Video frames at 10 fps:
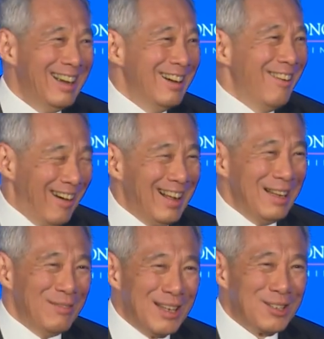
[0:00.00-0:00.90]
Well, if
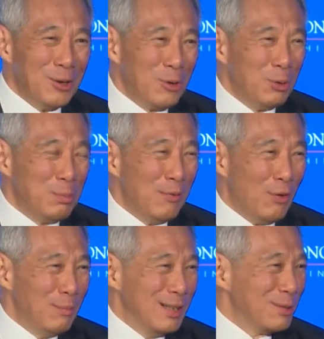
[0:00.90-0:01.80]
they show good
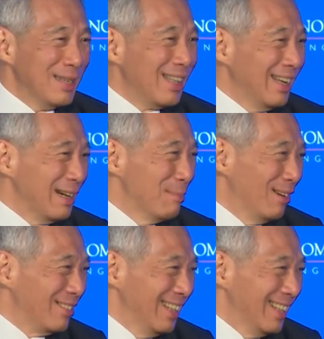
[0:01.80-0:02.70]
performance, we'll think about it.